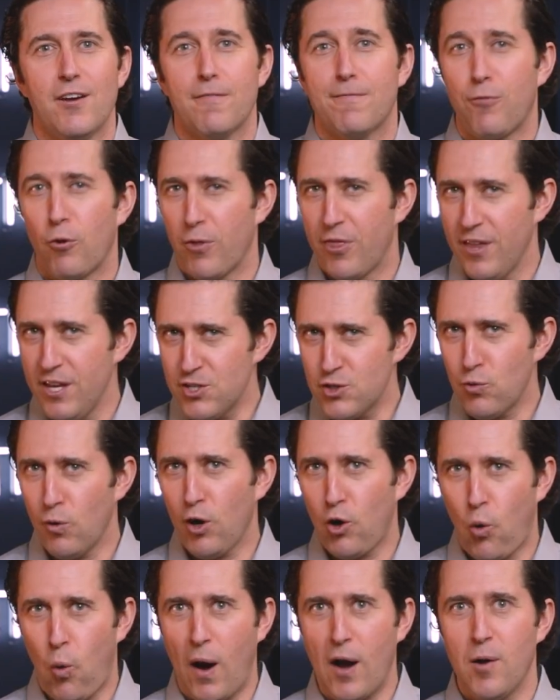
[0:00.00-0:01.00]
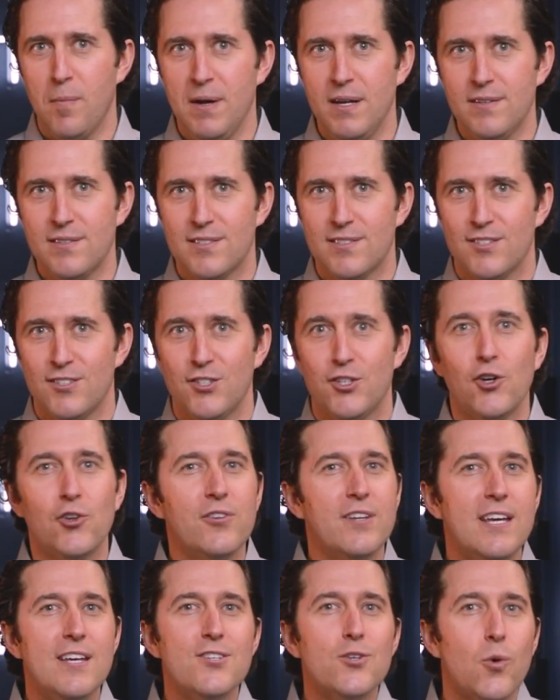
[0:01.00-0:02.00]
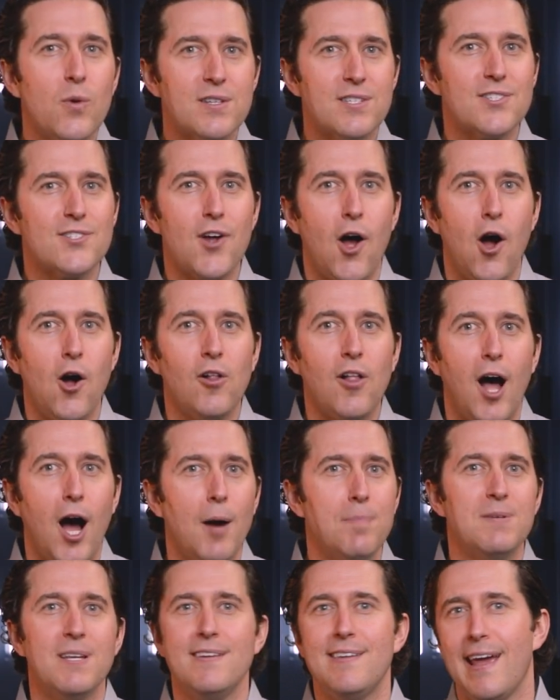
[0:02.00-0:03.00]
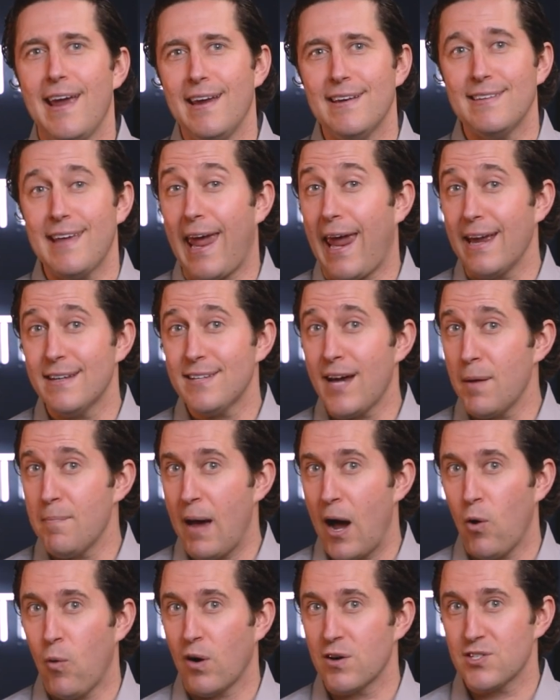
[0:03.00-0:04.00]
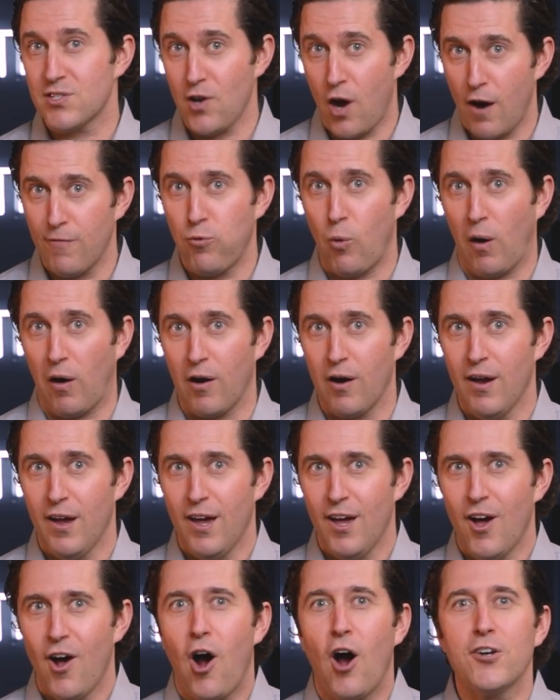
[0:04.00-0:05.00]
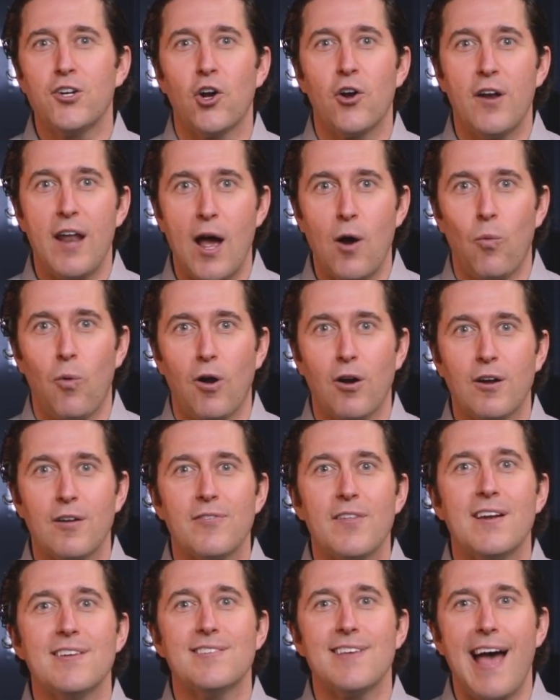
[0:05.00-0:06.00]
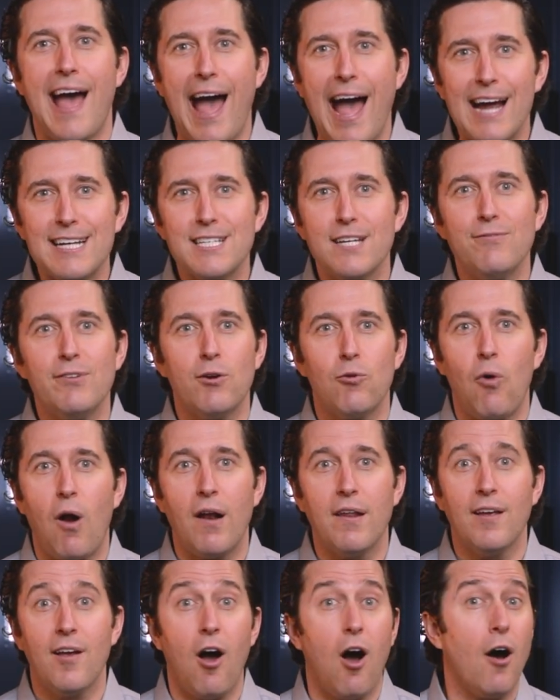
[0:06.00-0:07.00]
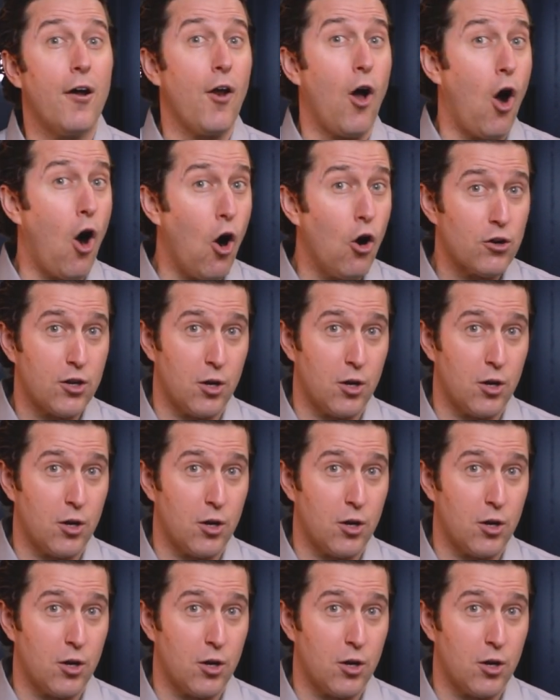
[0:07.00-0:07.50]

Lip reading: For this requirement, you'll need to install up-to-date anti-malware software on your network that is actively running on all